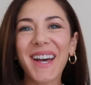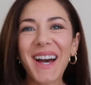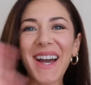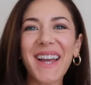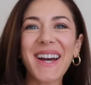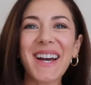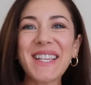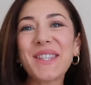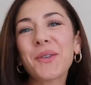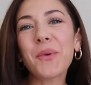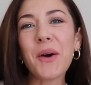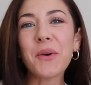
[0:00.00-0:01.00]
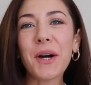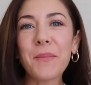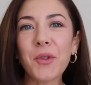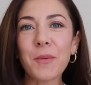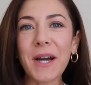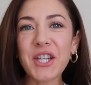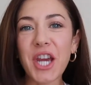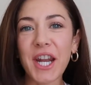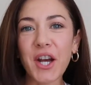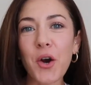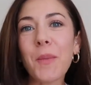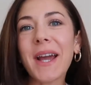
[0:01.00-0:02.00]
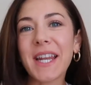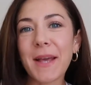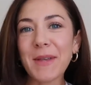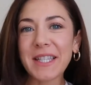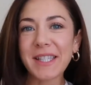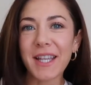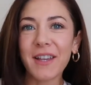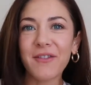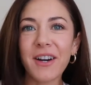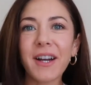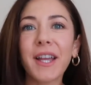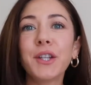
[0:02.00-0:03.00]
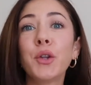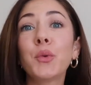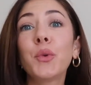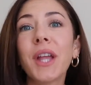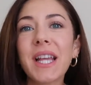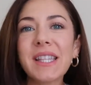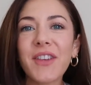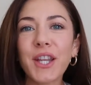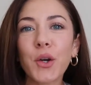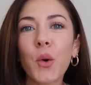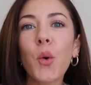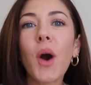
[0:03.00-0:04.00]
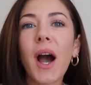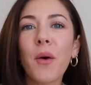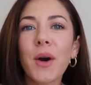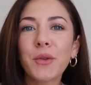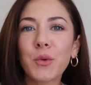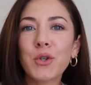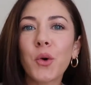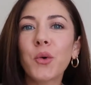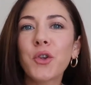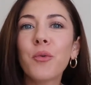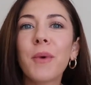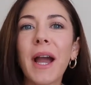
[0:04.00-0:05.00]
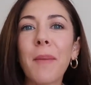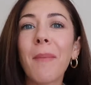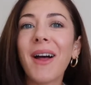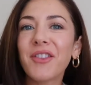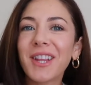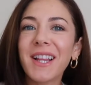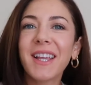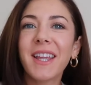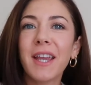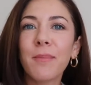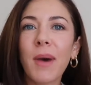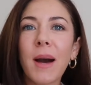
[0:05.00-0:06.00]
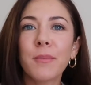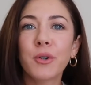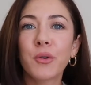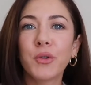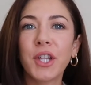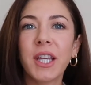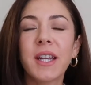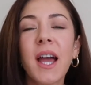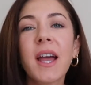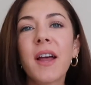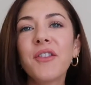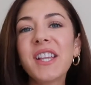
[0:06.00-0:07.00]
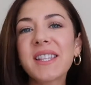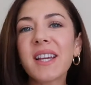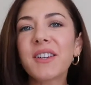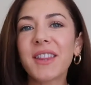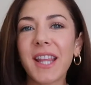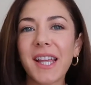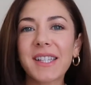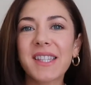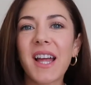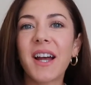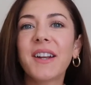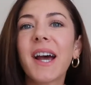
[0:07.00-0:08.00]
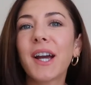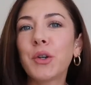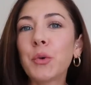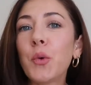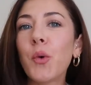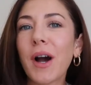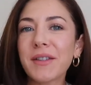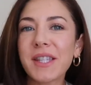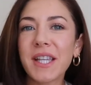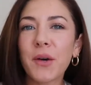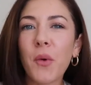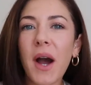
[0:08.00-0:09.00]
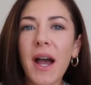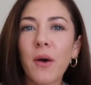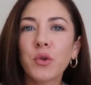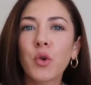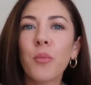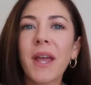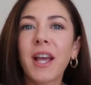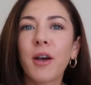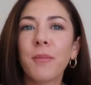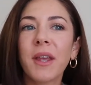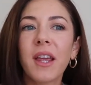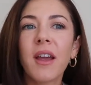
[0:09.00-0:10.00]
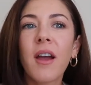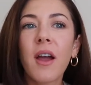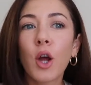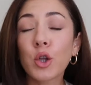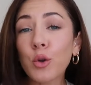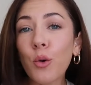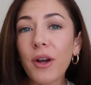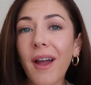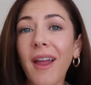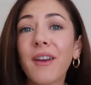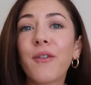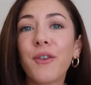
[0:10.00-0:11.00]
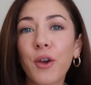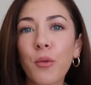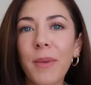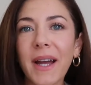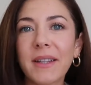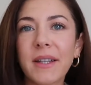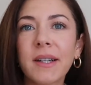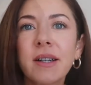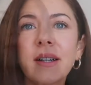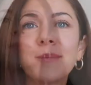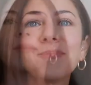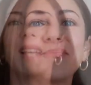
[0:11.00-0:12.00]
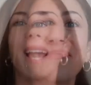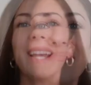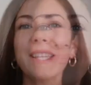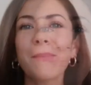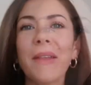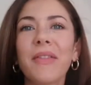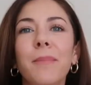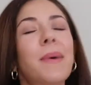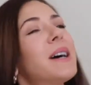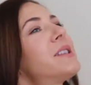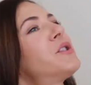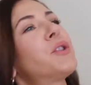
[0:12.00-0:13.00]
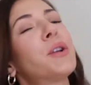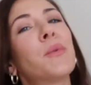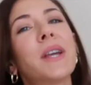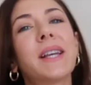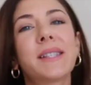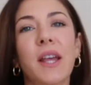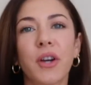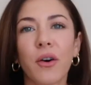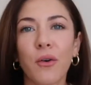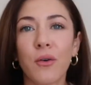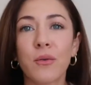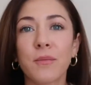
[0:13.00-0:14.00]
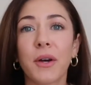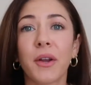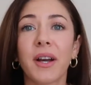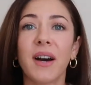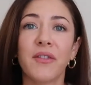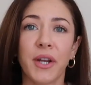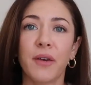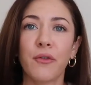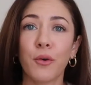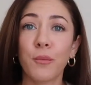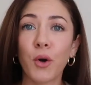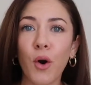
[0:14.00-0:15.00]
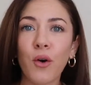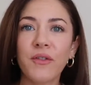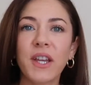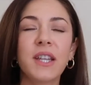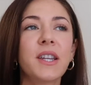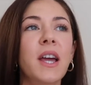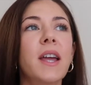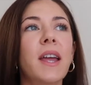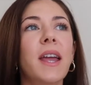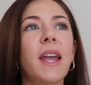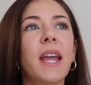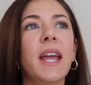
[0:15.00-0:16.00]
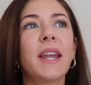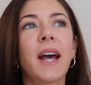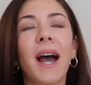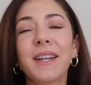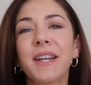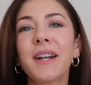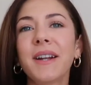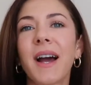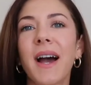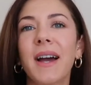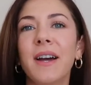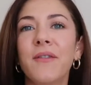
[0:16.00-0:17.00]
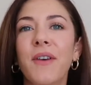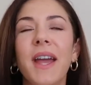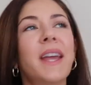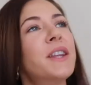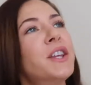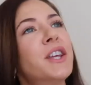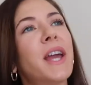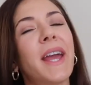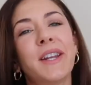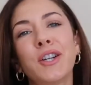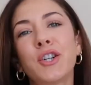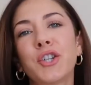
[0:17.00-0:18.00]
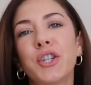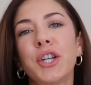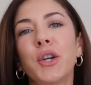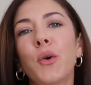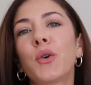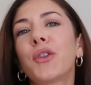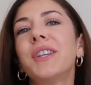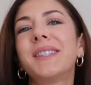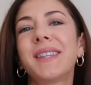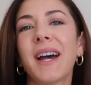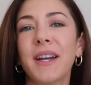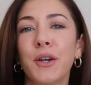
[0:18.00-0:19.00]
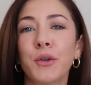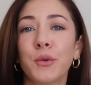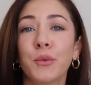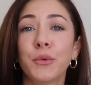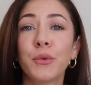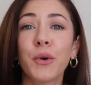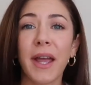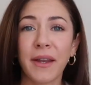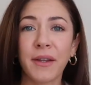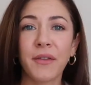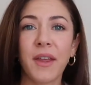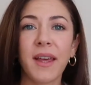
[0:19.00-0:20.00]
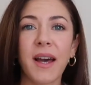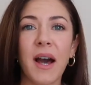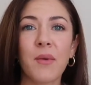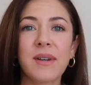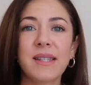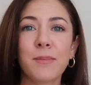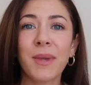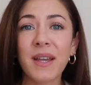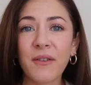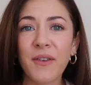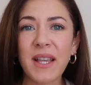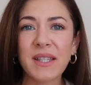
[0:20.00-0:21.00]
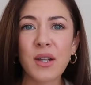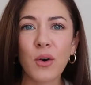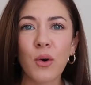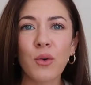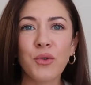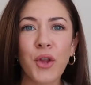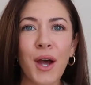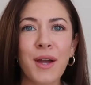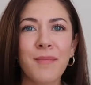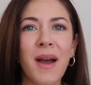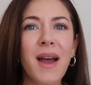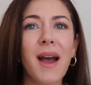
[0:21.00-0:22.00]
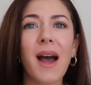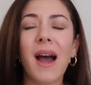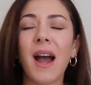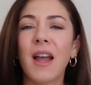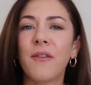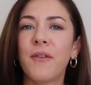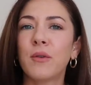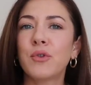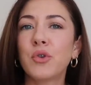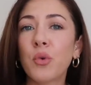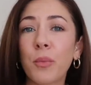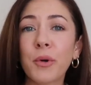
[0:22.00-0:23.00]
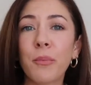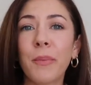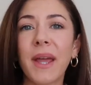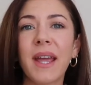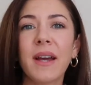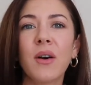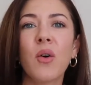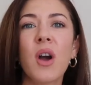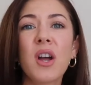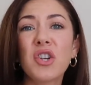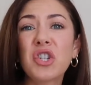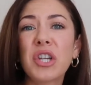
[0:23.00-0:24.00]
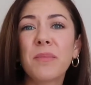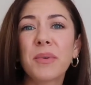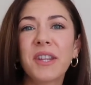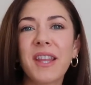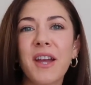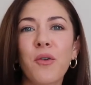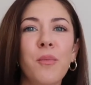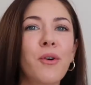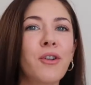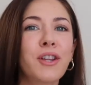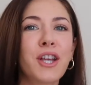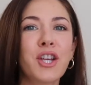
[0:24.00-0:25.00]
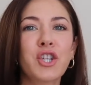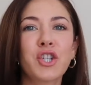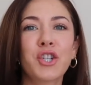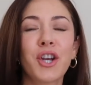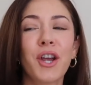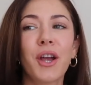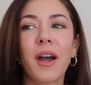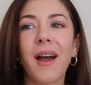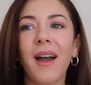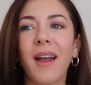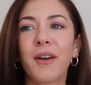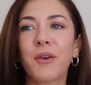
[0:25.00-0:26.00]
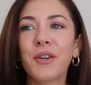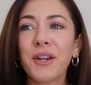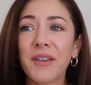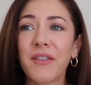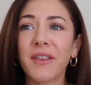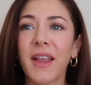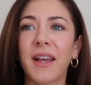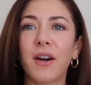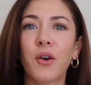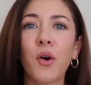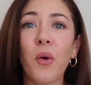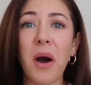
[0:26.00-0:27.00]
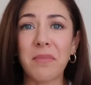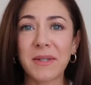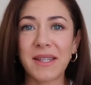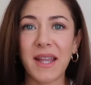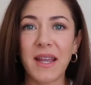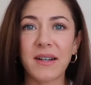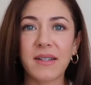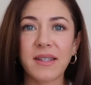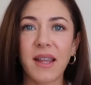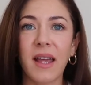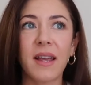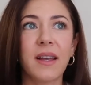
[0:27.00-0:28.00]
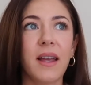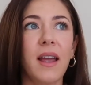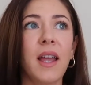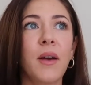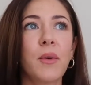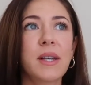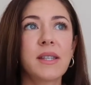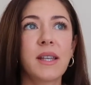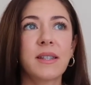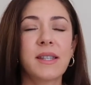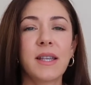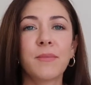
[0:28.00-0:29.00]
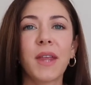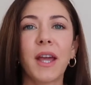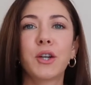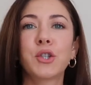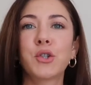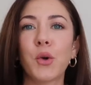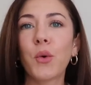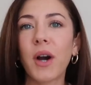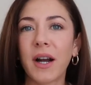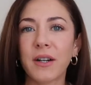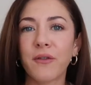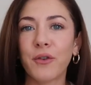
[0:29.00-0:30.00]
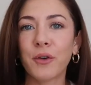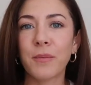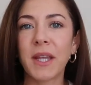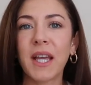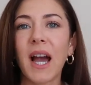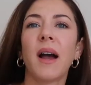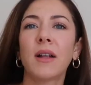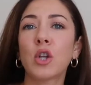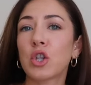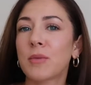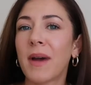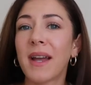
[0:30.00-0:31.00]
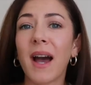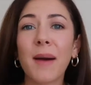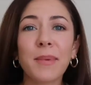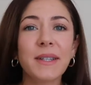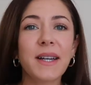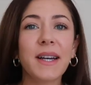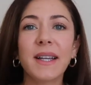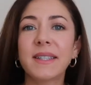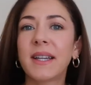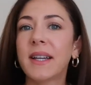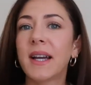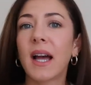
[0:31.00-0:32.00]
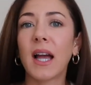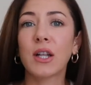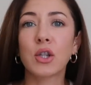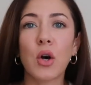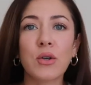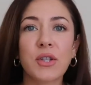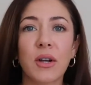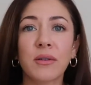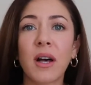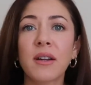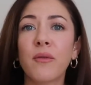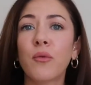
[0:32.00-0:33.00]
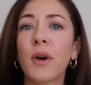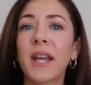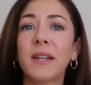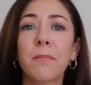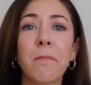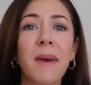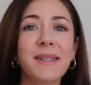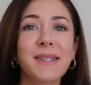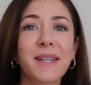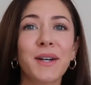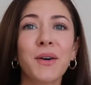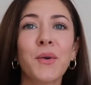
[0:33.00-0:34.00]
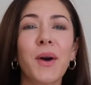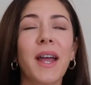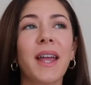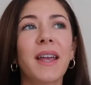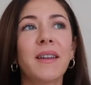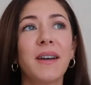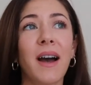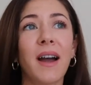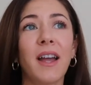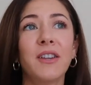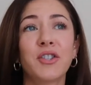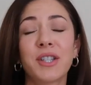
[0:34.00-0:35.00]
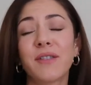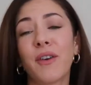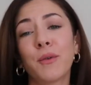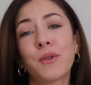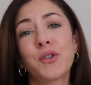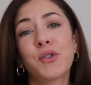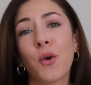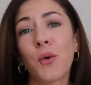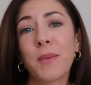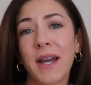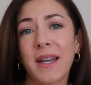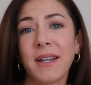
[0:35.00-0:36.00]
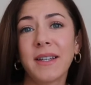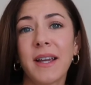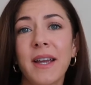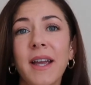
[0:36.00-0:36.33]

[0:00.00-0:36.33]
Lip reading: Hi guys, welcome to my channel. My name is Eva and in today's video I want to show you my monthly keep up routine. These are things that I do once in a while to make me look and feel better. I spent the past 3 weeks at home recovering from COVID and I didn't have any energy or desire to do anything. I was barefaced the whole time. I felt super pale, chipped nail polish. I couldn't even go upstairs. It seemed like so hard for me. I lost my appetite, I lost a lot of weight, muscle, and I just felt so bad.